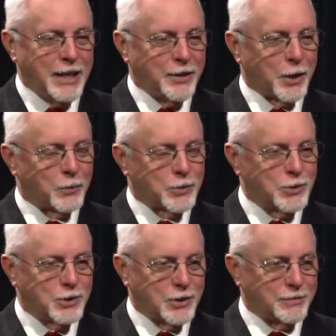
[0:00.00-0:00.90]
there
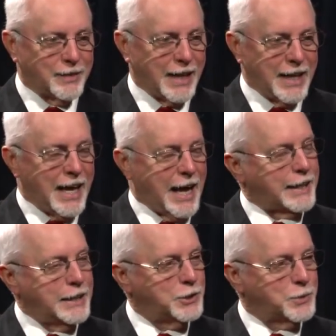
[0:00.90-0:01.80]
was. I
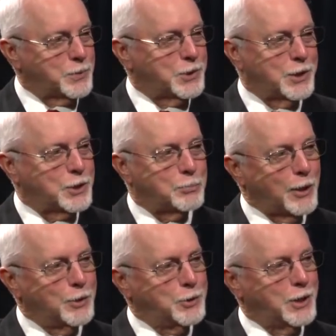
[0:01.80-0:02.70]
guess there was an
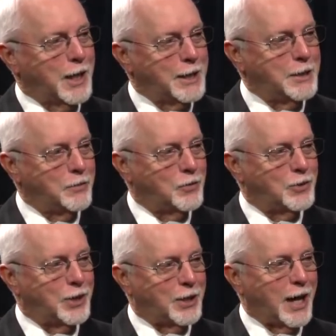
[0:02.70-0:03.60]
explosion. I
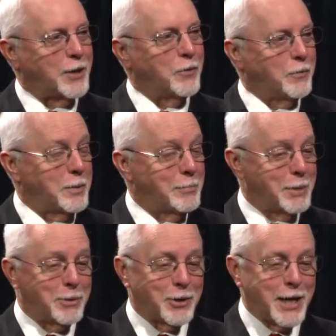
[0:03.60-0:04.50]
don't
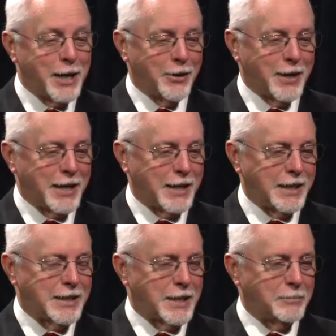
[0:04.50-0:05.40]
remember hearing
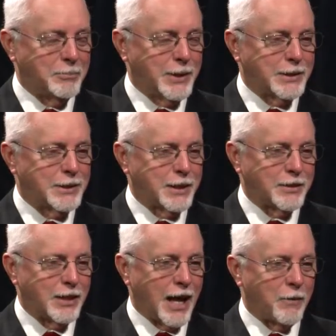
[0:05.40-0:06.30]
anything, but
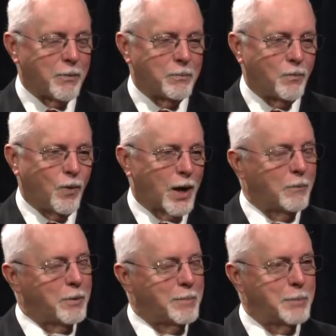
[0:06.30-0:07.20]
what I
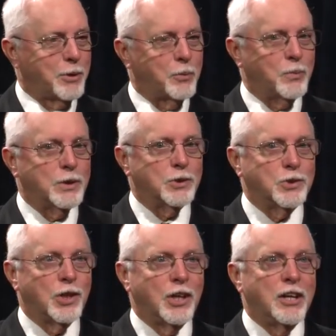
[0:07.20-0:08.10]
remember
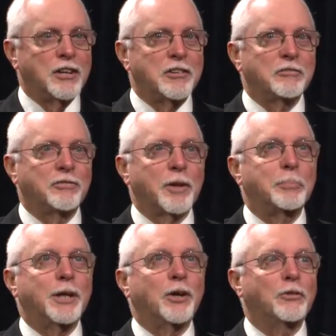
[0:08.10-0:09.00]
was
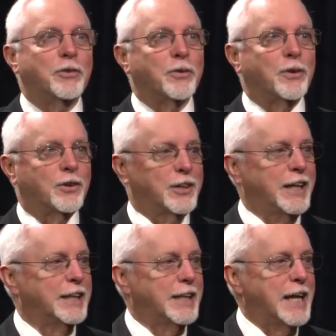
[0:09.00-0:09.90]
flipping over
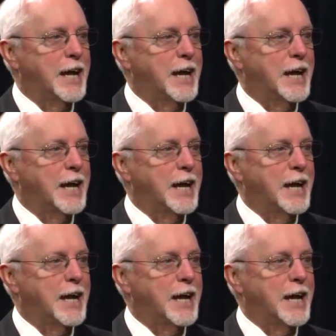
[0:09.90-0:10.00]
in the